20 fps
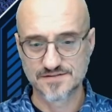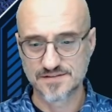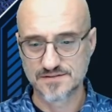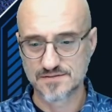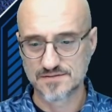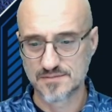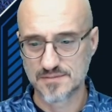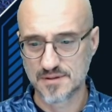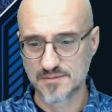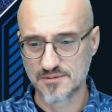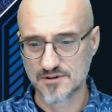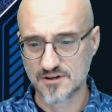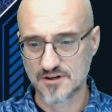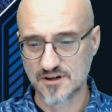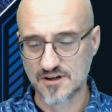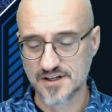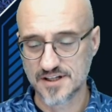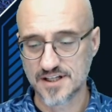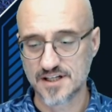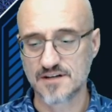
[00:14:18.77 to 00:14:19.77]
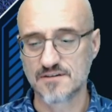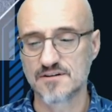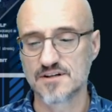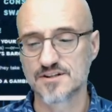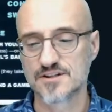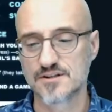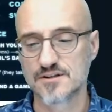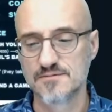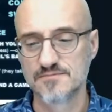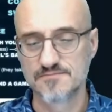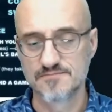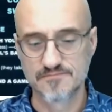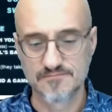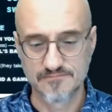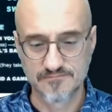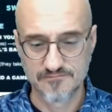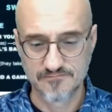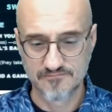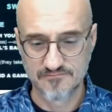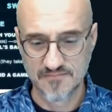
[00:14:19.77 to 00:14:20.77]
remember our character,
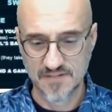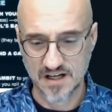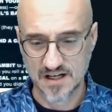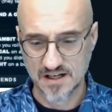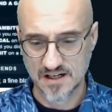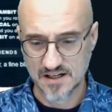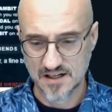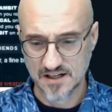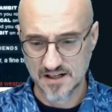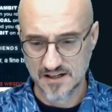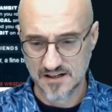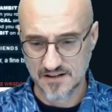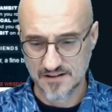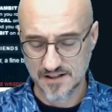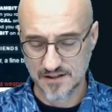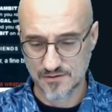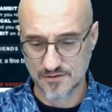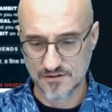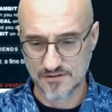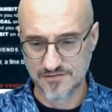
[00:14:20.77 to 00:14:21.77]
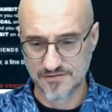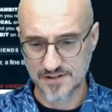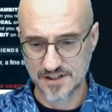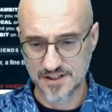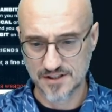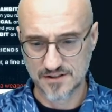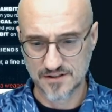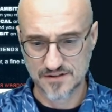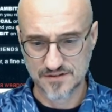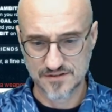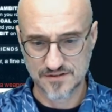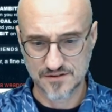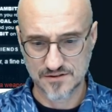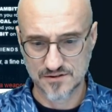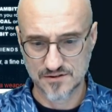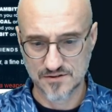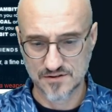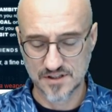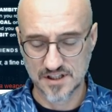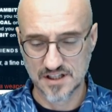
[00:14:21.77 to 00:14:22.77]
they were a fighter.
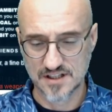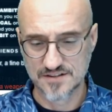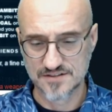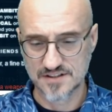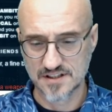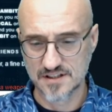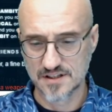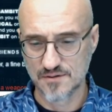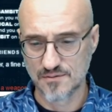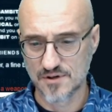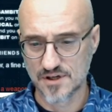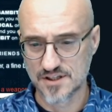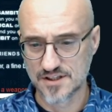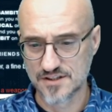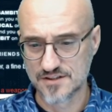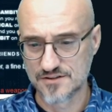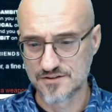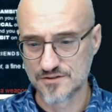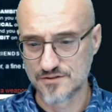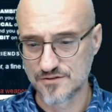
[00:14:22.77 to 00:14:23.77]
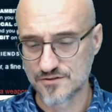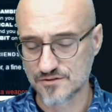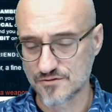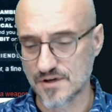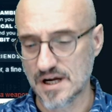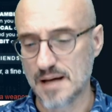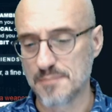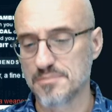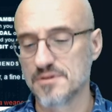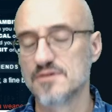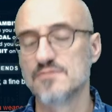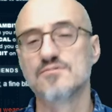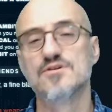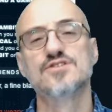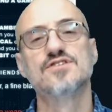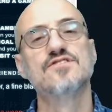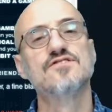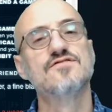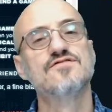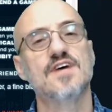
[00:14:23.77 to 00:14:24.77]
So say they wanted to scrap,
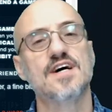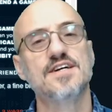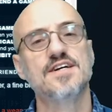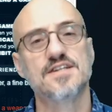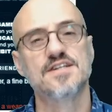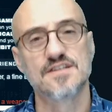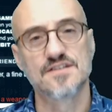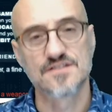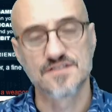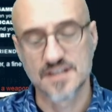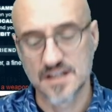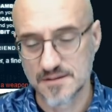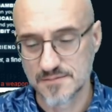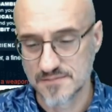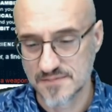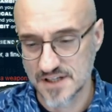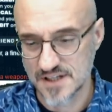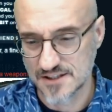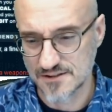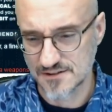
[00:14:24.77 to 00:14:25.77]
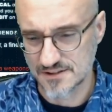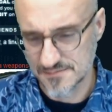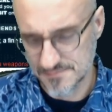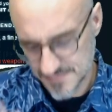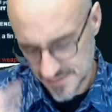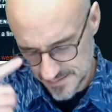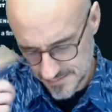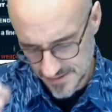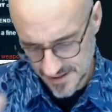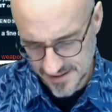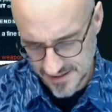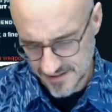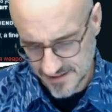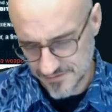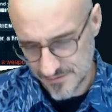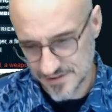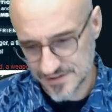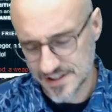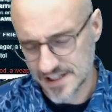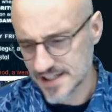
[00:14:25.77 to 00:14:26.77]
which is fight in this game. I know it made me think
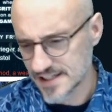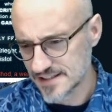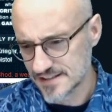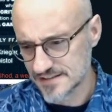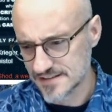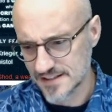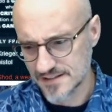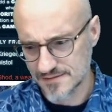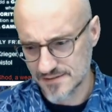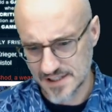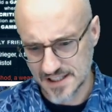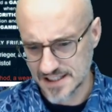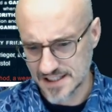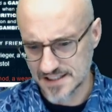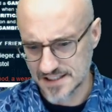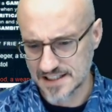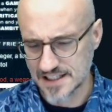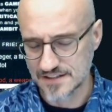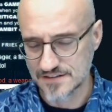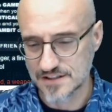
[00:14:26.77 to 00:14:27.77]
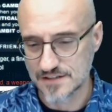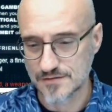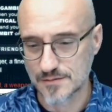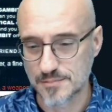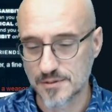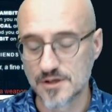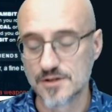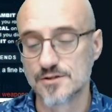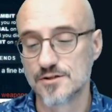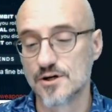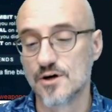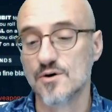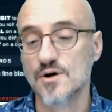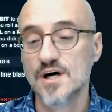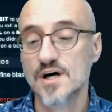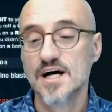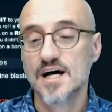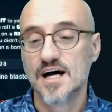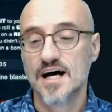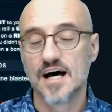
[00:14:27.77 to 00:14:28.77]
for a second. It's like, well, I can take stuff apart. No,
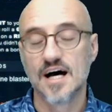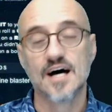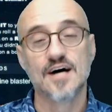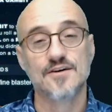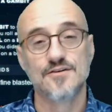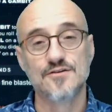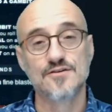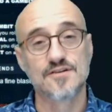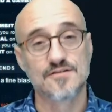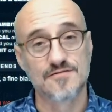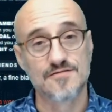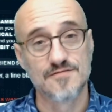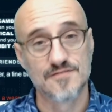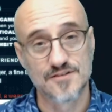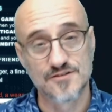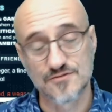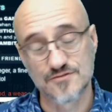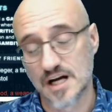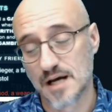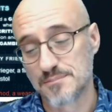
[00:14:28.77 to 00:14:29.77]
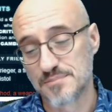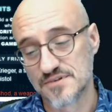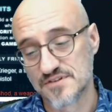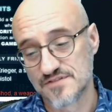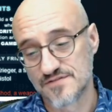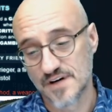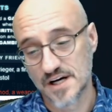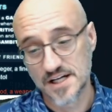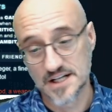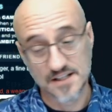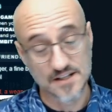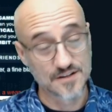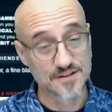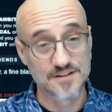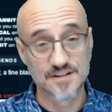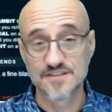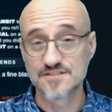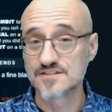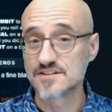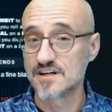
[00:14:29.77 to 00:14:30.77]
you can scrap as fighting. Now
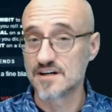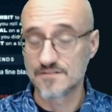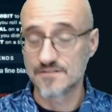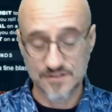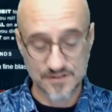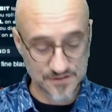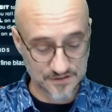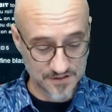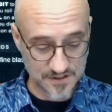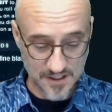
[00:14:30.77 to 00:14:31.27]
this covers